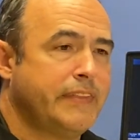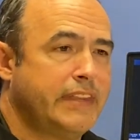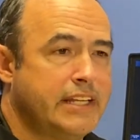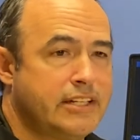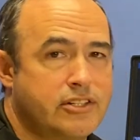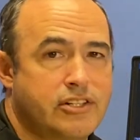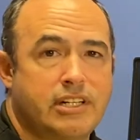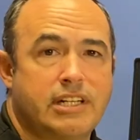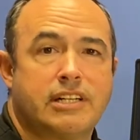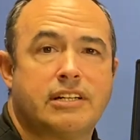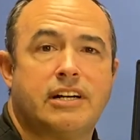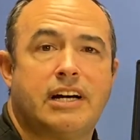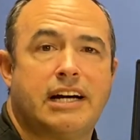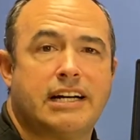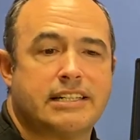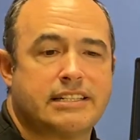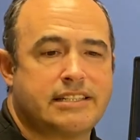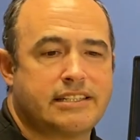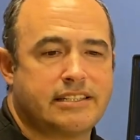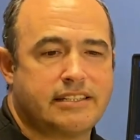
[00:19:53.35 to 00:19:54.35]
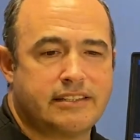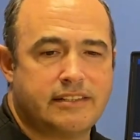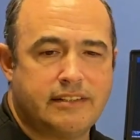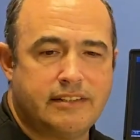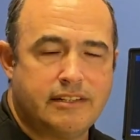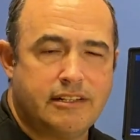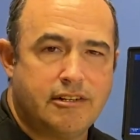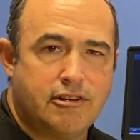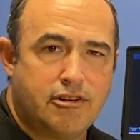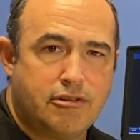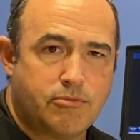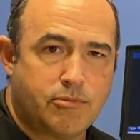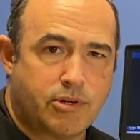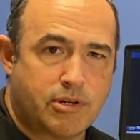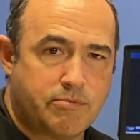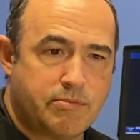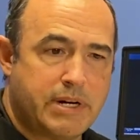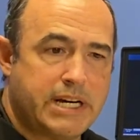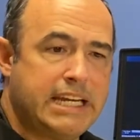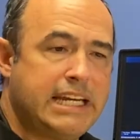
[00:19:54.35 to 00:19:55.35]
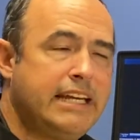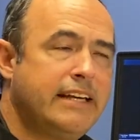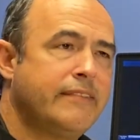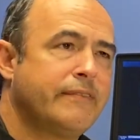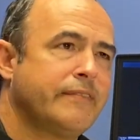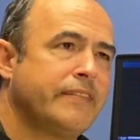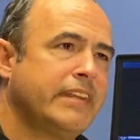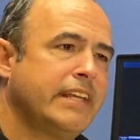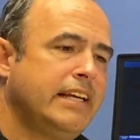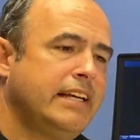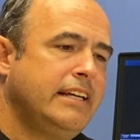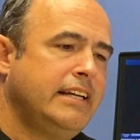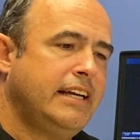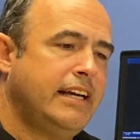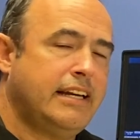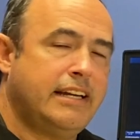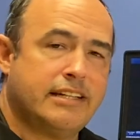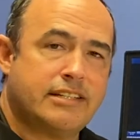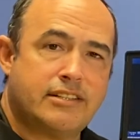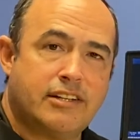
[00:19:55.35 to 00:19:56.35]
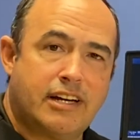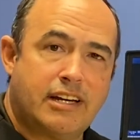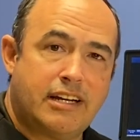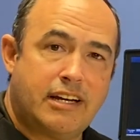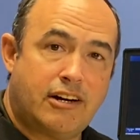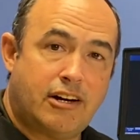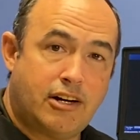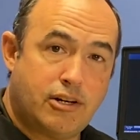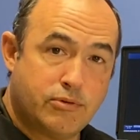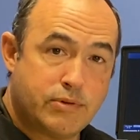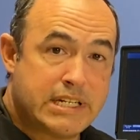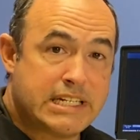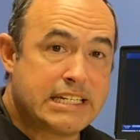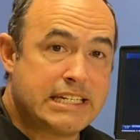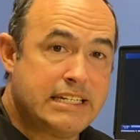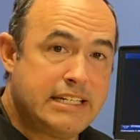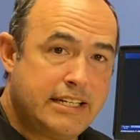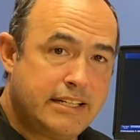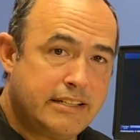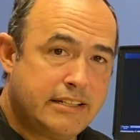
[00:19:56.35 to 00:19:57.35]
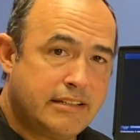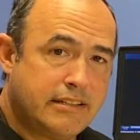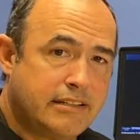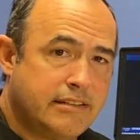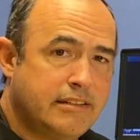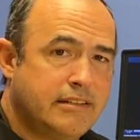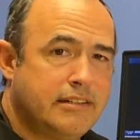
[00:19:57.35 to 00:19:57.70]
It's going to cost more money, and it's not always needed.